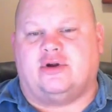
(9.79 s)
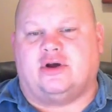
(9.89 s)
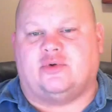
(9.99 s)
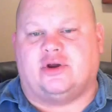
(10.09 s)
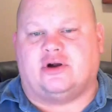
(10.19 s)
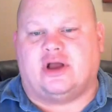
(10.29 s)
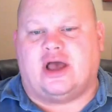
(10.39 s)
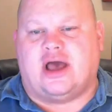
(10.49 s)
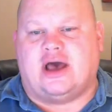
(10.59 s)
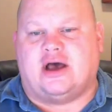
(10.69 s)
and on Twitter
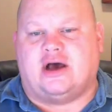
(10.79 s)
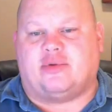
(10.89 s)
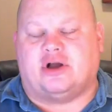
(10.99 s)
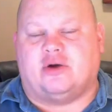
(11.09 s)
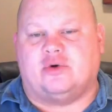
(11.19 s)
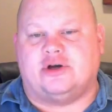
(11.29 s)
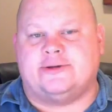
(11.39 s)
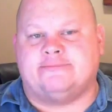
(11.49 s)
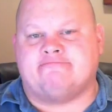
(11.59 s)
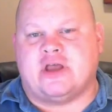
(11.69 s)
at uppercutwood.